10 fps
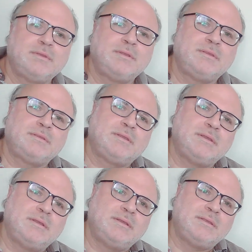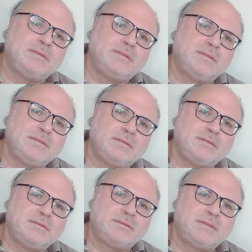And the
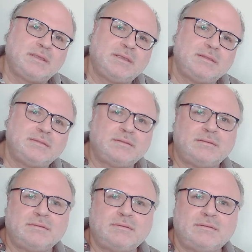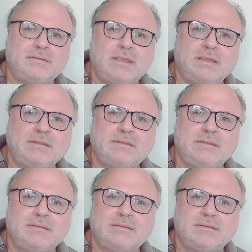second knight
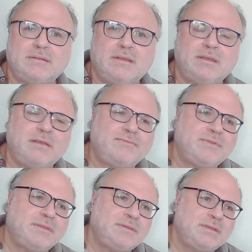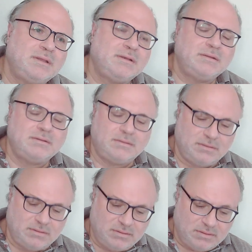is Avtandil,
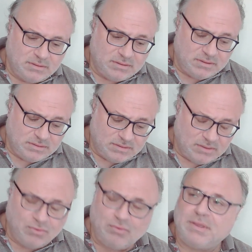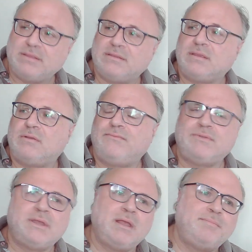that is the commander of
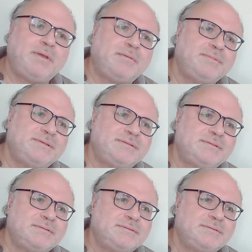the Arab armies.